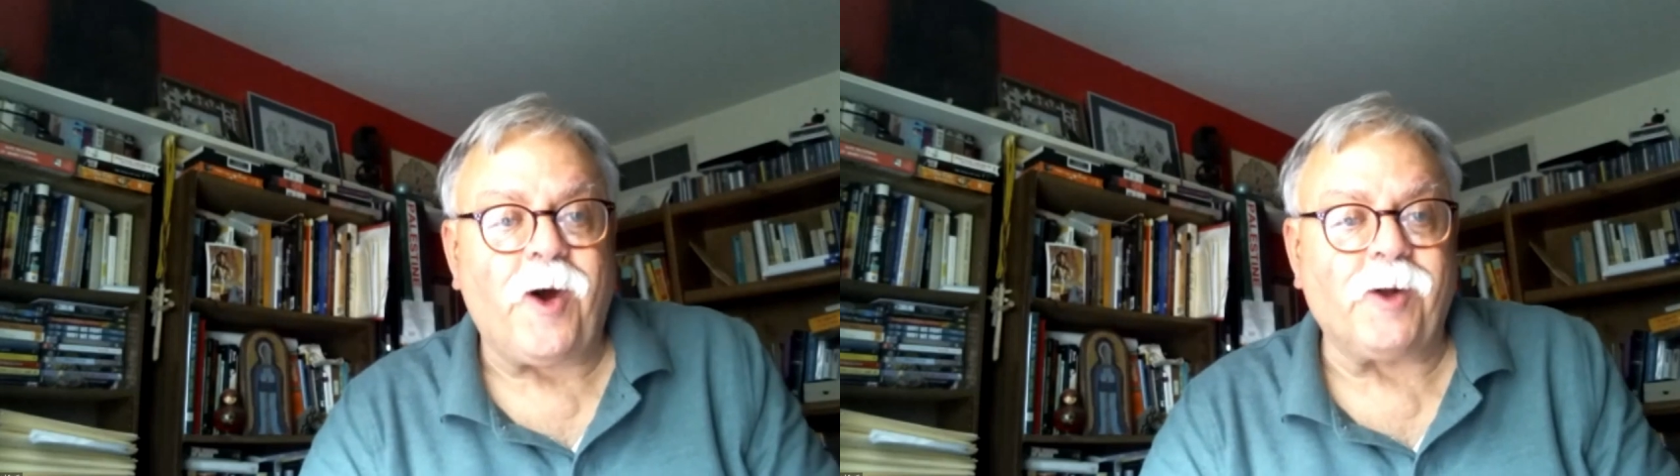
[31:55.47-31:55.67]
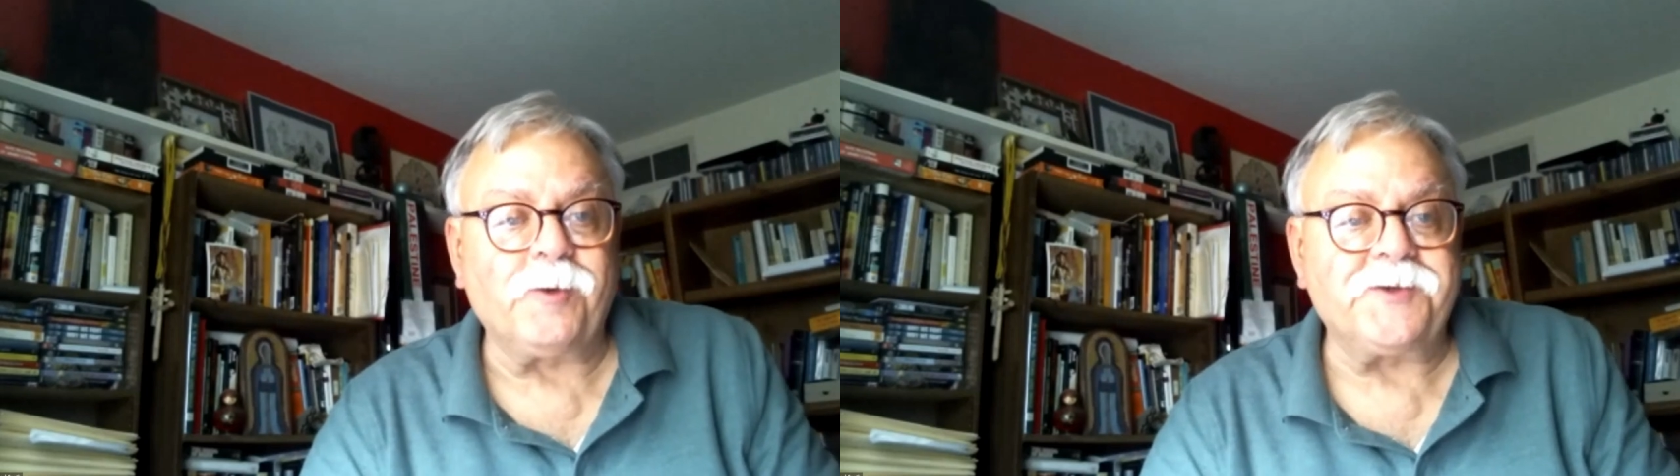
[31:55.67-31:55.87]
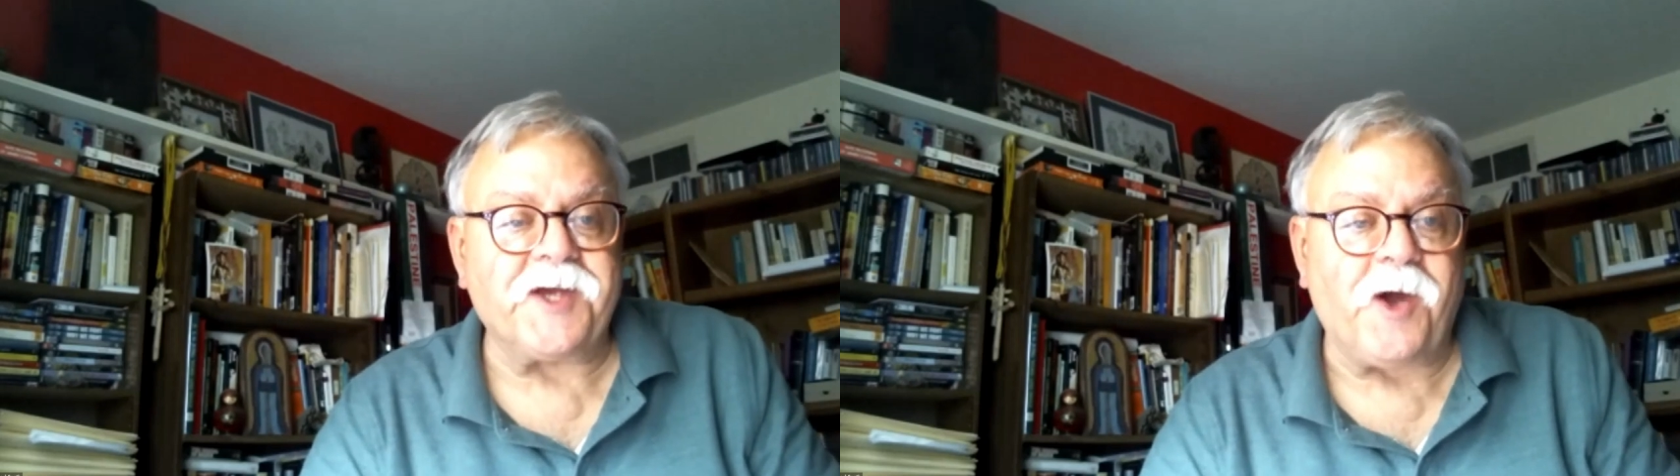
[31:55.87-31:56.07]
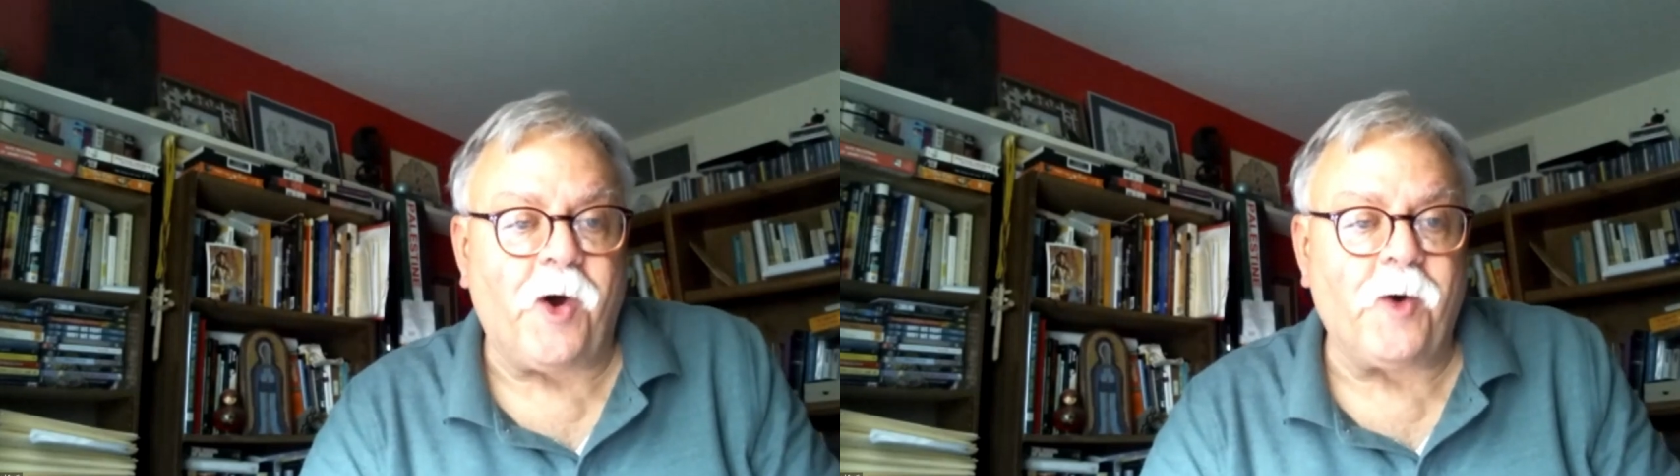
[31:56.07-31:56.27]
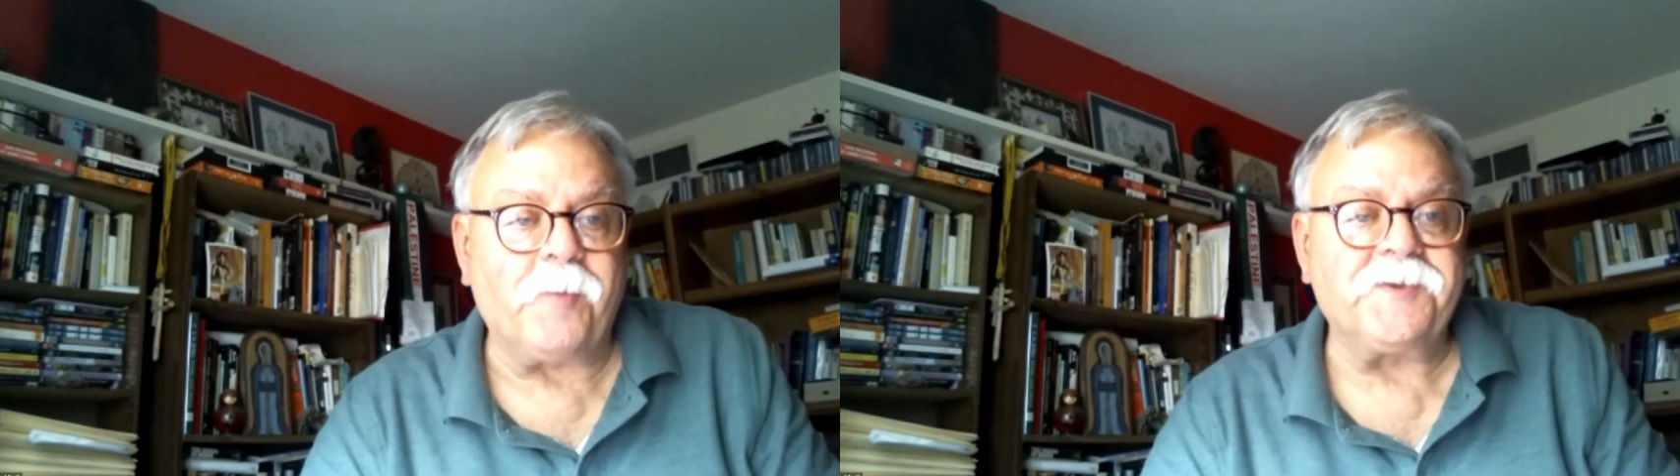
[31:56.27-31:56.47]
are losing
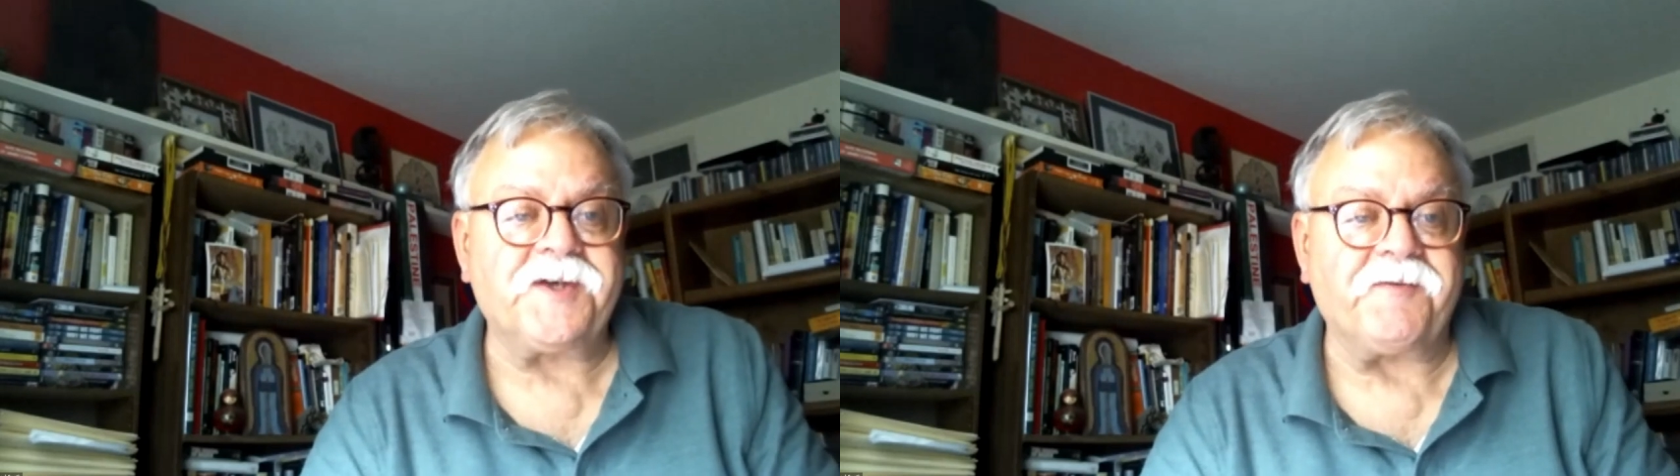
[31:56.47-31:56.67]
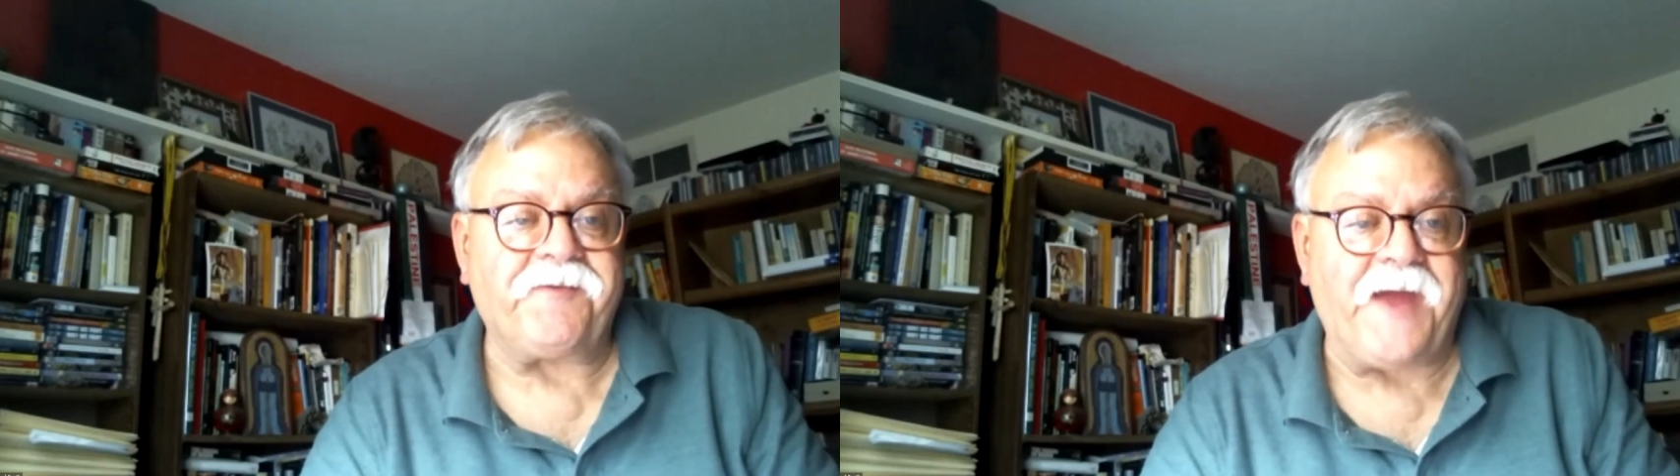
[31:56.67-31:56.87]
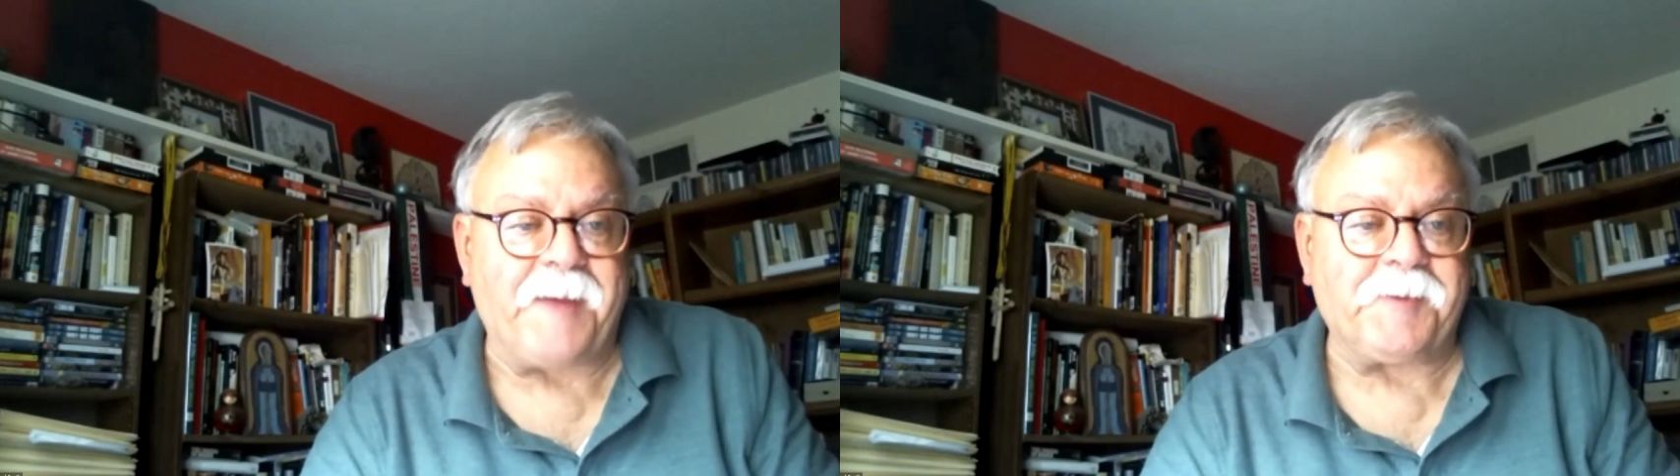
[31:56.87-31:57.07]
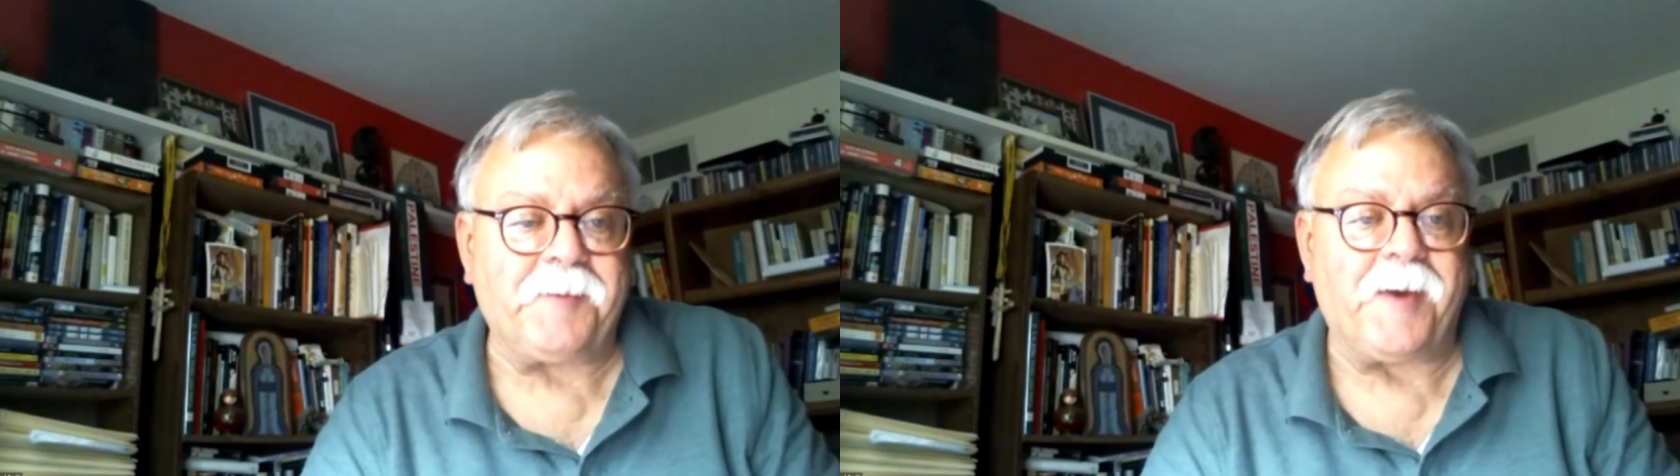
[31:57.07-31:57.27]
homes and family